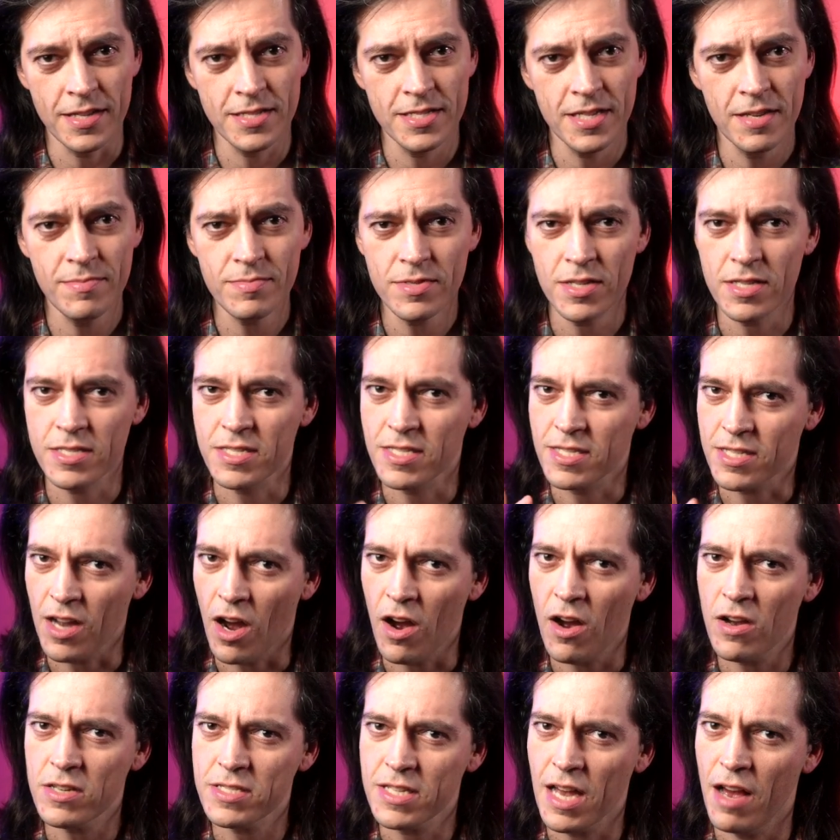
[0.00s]
it seems the
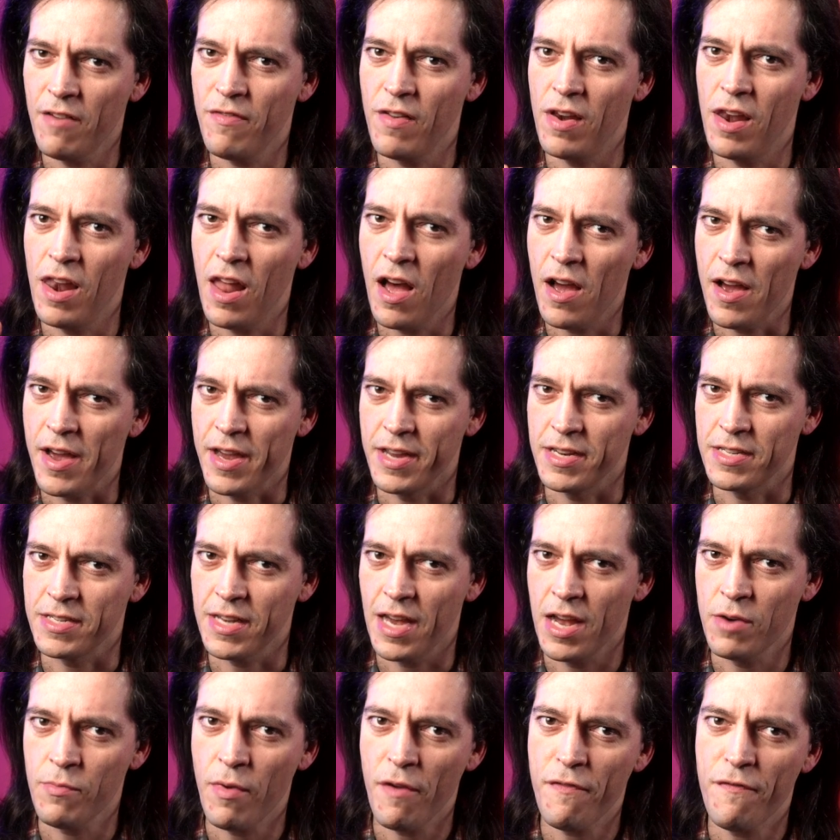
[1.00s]
stars have aligned
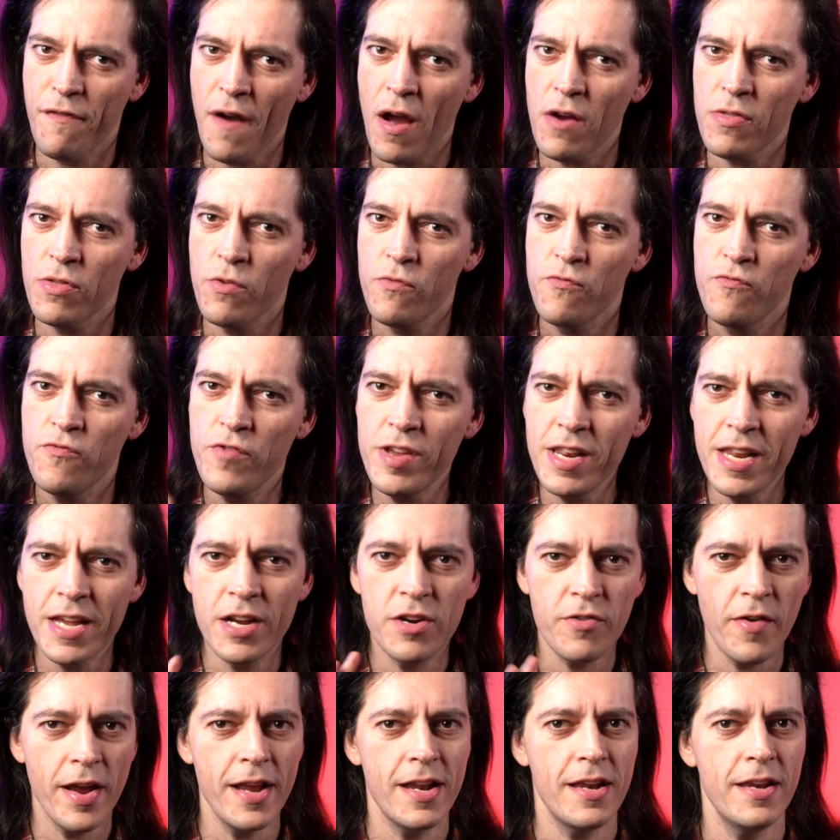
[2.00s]
and we found a really
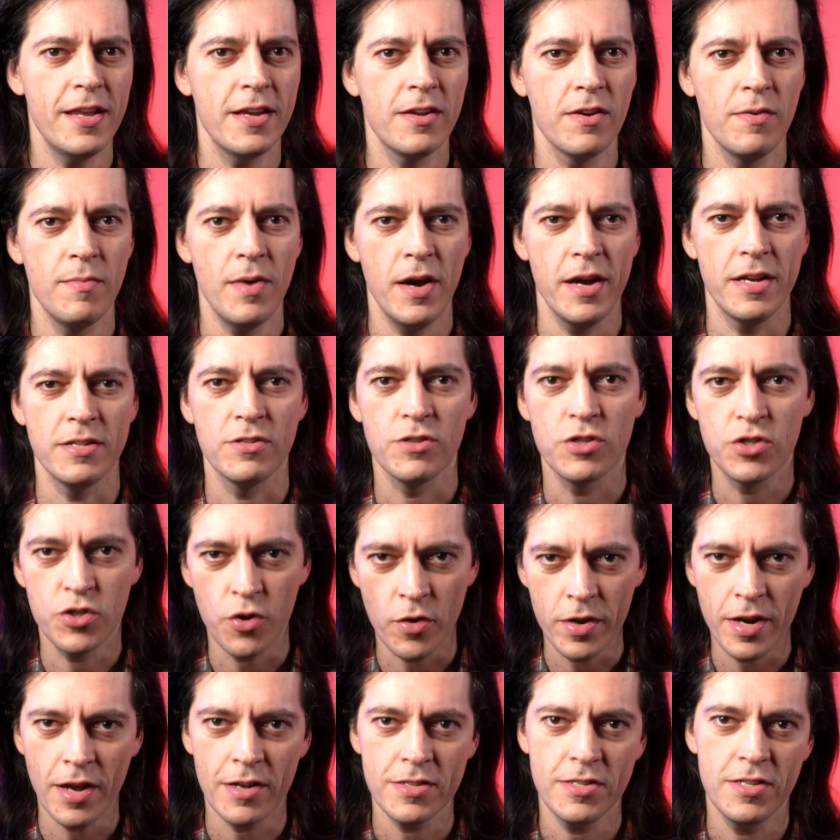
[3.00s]
great legal mind to
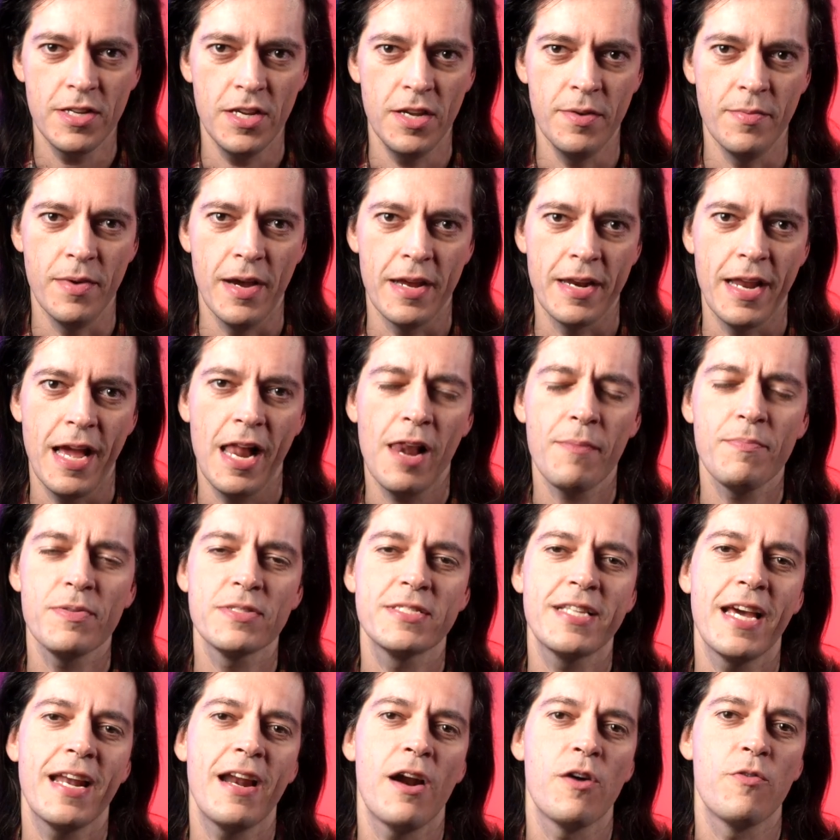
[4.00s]
join our team and help us
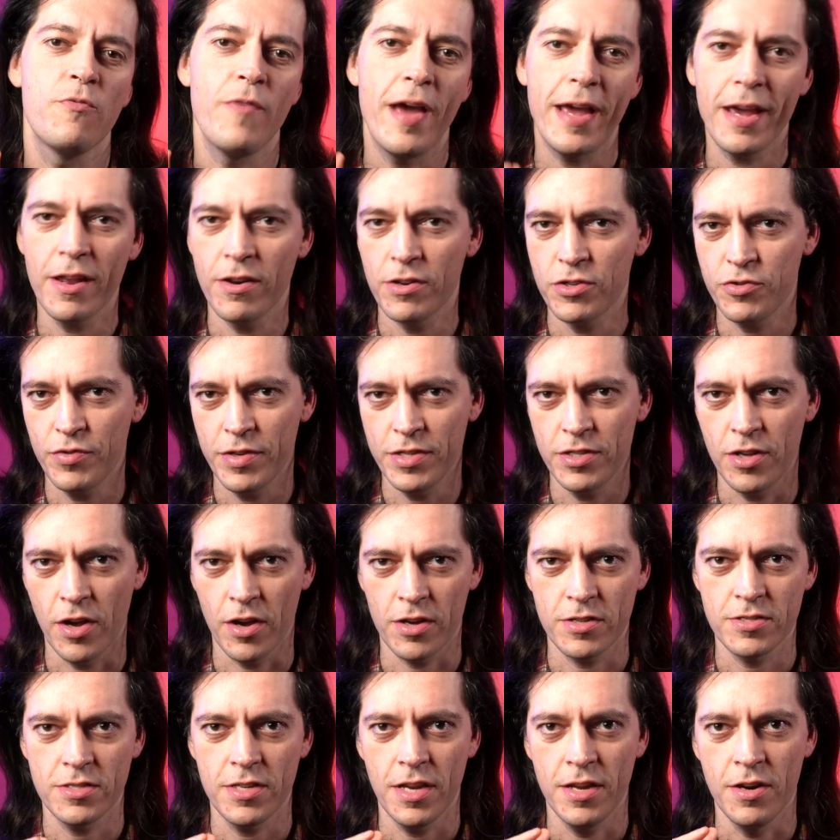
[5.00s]
get our regulatory
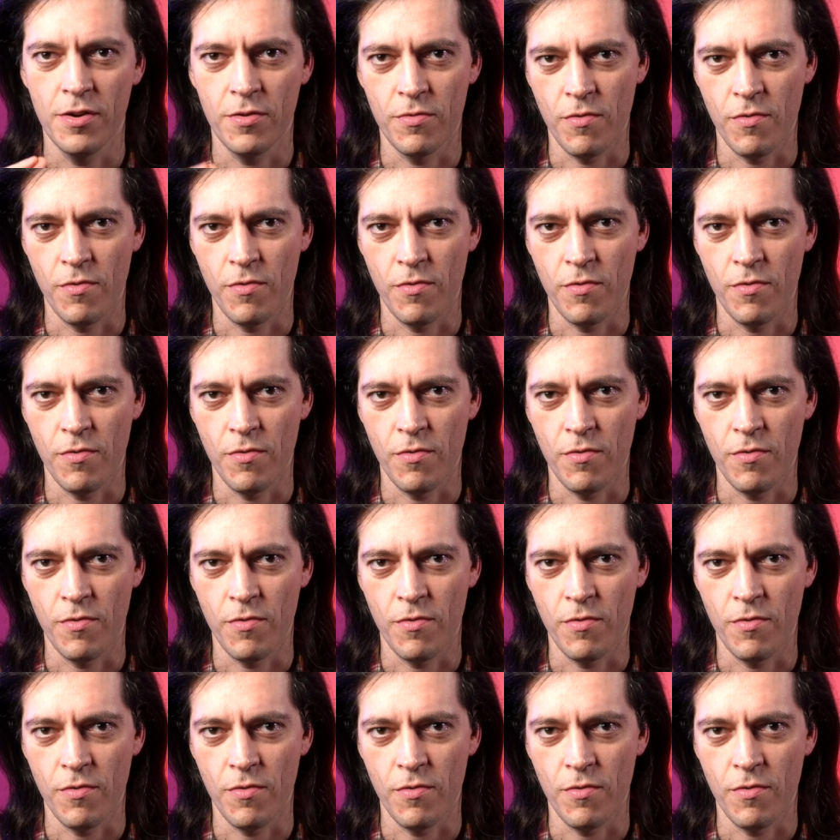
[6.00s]
ducks in a